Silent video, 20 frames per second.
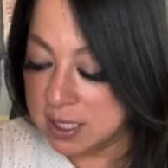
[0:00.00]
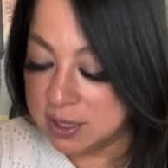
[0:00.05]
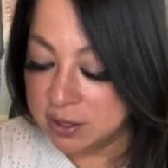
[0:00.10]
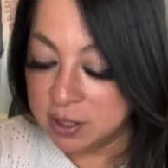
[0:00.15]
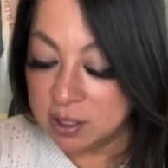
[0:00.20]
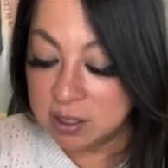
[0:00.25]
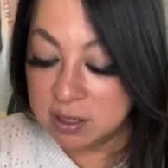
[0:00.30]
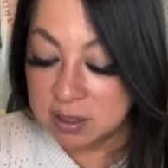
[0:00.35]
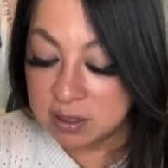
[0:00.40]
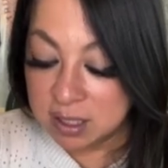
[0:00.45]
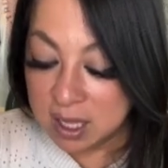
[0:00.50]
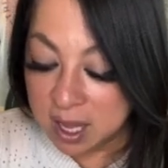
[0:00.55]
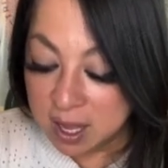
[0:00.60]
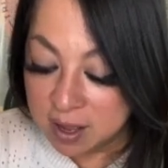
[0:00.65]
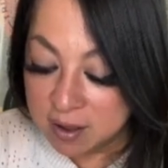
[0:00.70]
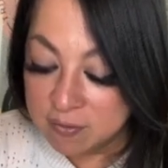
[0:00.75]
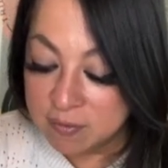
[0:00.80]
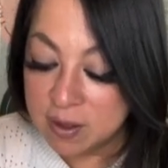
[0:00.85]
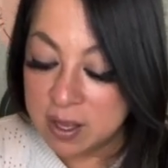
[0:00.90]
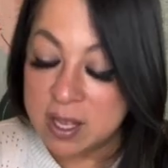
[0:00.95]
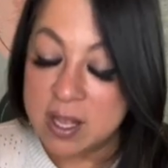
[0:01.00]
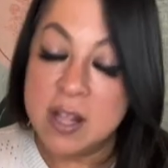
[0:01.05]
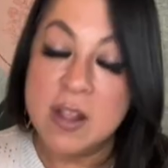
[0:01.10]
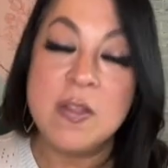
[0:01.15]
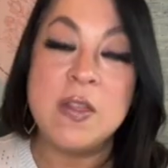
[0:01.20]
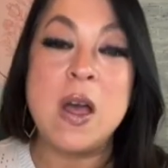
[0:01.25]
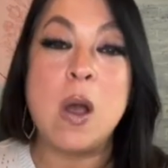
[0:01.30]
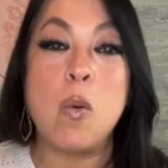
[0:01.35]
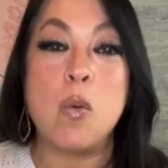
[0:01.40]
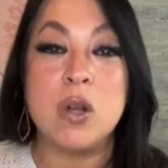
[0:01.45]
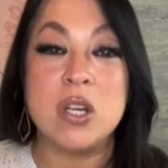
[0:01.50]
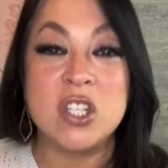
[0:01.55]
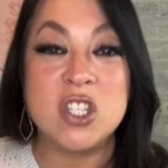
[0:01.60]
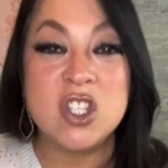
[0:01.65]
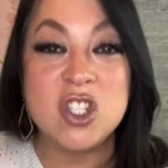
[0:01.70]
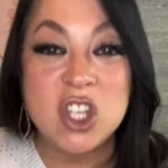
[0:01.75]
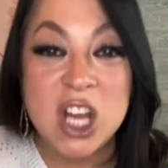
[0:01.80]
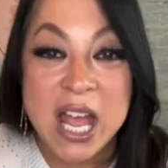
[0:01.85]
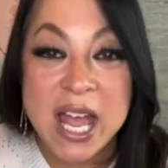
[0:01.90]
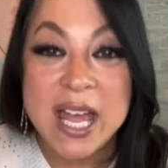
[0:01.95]
The love that was
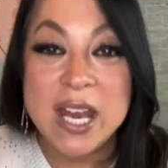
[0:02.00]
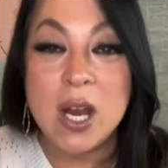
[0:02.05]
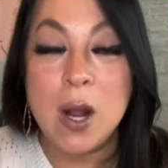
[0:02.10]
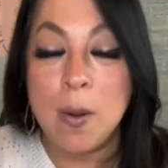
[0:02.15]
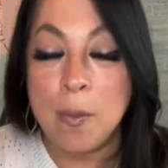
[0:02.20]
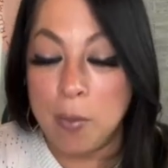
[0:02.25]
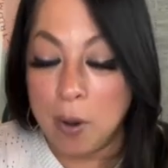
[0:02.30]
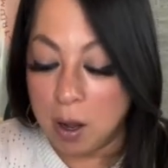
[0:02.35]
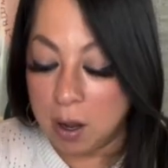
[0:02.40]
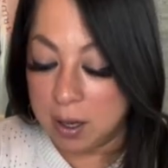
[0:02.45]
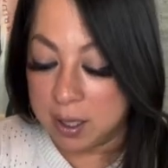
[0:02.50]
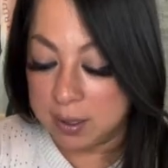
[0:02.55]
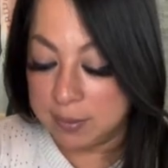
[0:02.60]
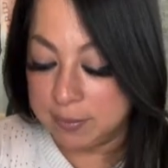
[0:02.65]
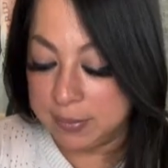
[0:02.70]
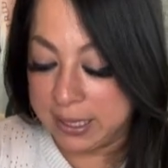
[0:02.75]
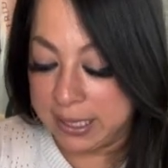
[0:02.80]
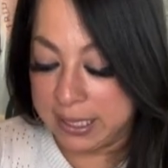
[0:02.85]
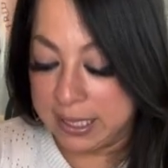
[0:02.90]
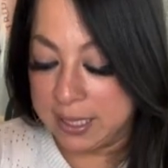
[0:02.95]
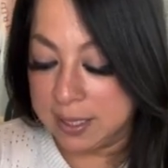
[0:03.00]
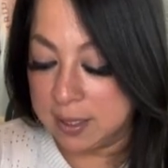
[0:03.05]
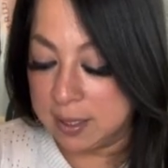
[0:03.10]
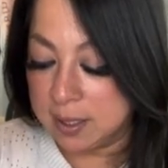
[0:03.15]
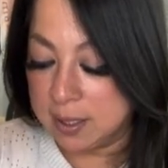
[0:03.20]
shed upon me